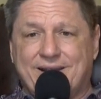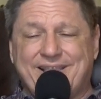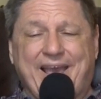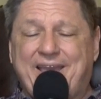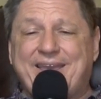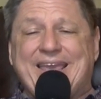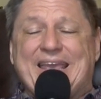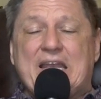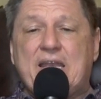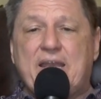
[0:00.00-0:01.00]
Like
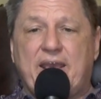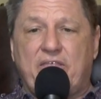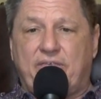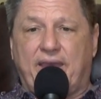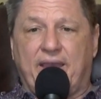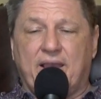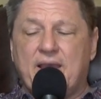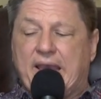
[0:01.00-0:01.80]
anything.